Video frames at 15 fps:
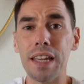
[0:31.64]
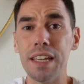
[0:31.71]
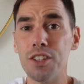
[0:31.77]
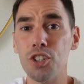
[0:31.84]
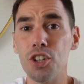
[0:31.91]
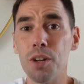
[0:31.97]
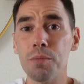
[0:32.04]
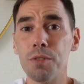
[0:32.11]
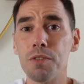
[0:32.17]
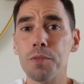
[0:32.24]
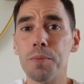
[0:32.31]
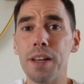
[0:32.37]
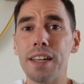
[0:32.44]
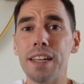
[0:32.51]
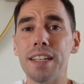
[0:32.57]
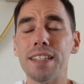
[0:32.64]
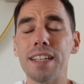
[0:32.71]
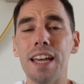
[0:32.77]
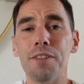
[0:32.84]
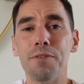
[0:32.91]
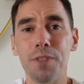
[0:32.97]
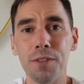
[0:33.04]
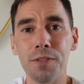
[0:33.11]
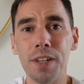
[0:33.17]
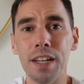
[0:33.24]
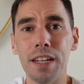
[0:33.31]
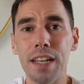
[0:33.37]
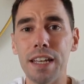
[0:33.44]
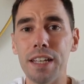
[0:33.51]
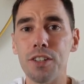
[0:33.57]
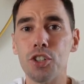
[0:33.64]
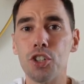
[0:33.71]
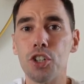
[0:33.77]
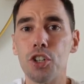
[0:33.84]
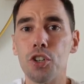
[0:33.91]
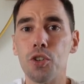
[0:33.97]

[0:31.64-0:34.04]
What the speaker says: In terms of spec, it's a 15-inch